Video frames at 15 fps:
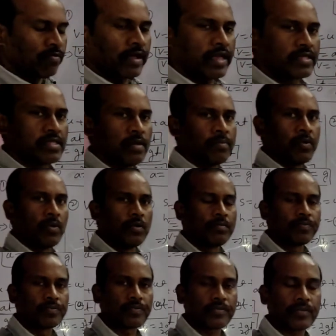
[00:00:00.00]
for
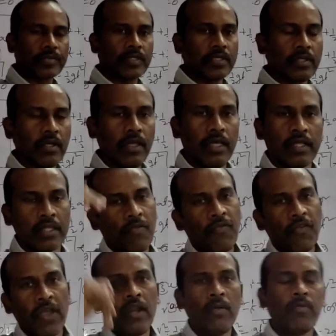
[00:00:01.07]
example, the
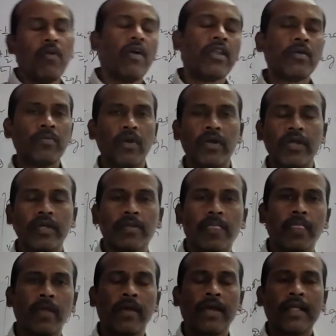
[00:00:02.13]
freely falling body,
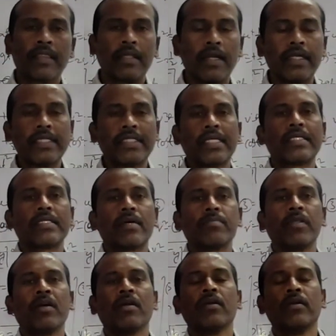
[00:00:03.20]
the distance
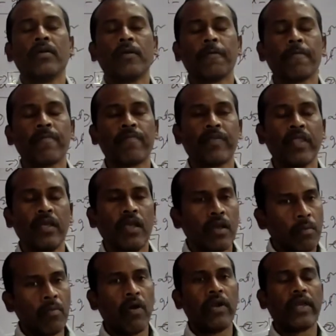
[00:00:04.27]
of the
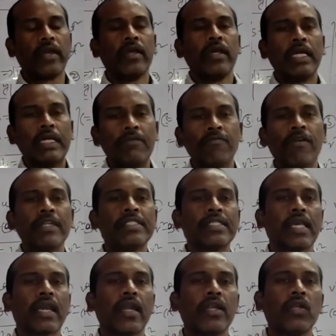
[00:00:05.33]
body 1
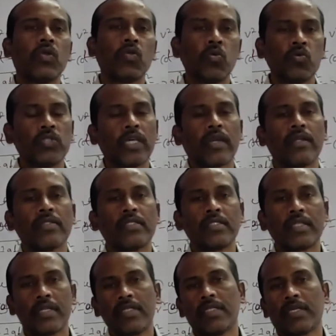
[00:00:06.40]
second, 2 seconds,
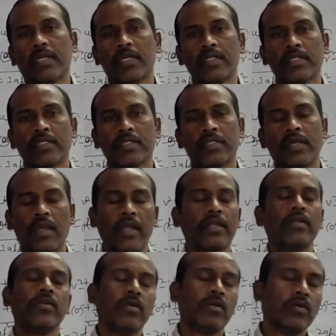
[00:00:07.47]
3 seconds
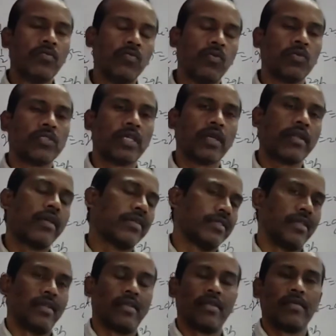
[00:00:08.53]
and 4 seconds,
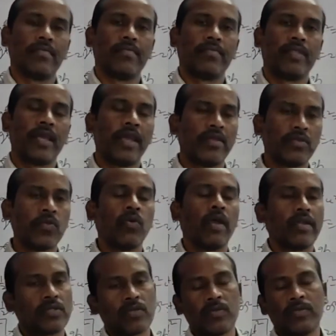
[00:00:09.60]
etc. So
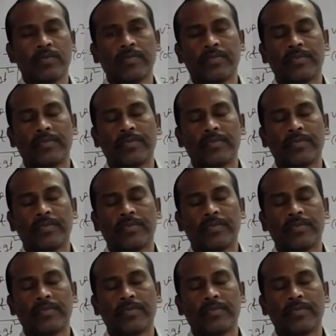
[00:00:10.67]
and so.